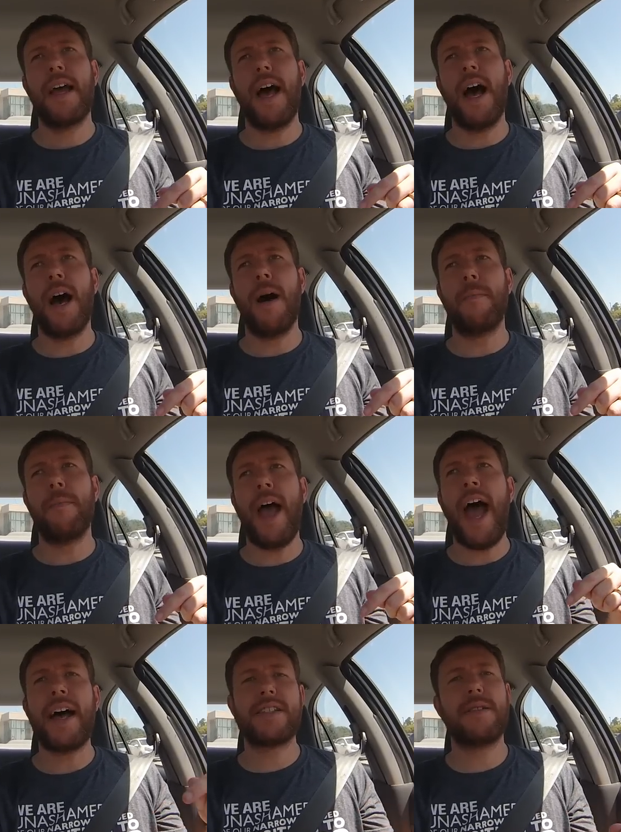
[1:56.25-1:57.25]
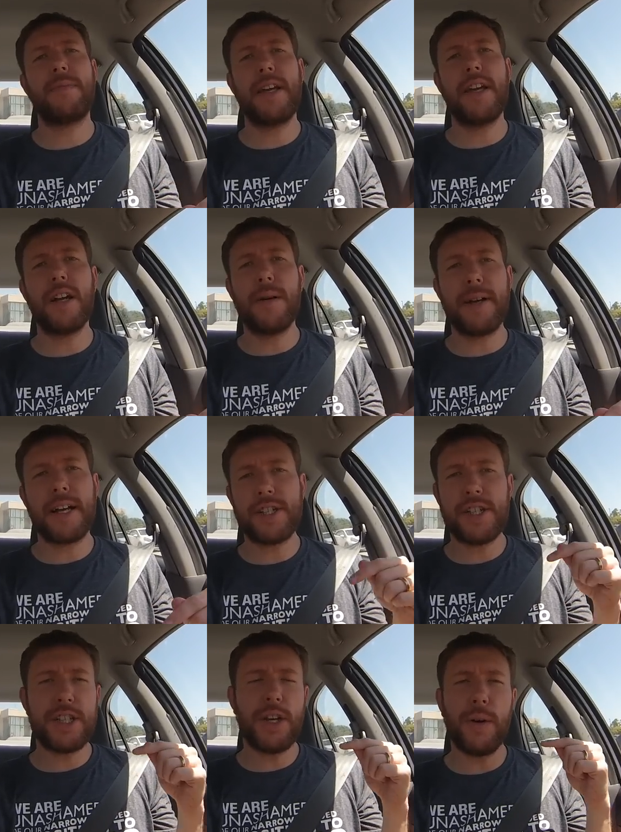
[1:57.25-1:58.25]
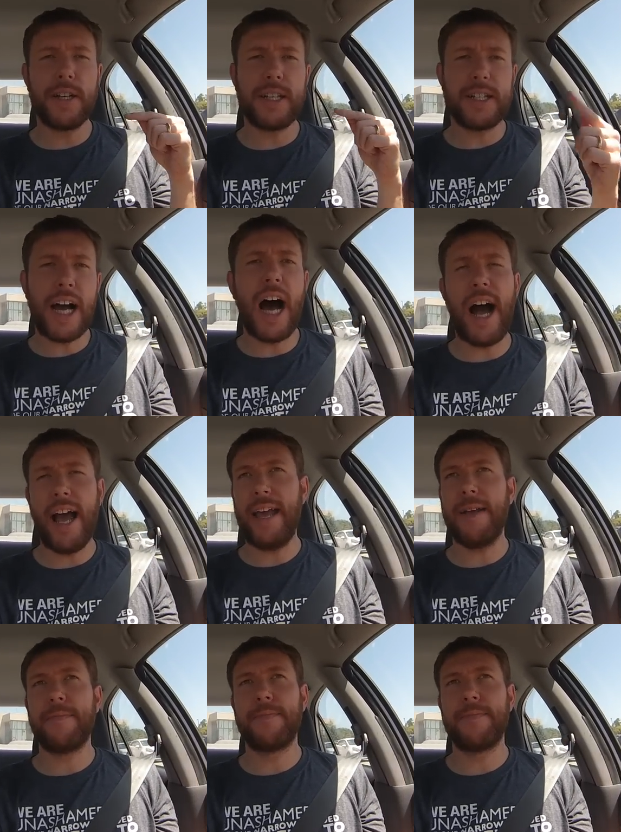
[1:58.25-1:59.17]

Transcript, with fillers: um, has to be here because she's going to die.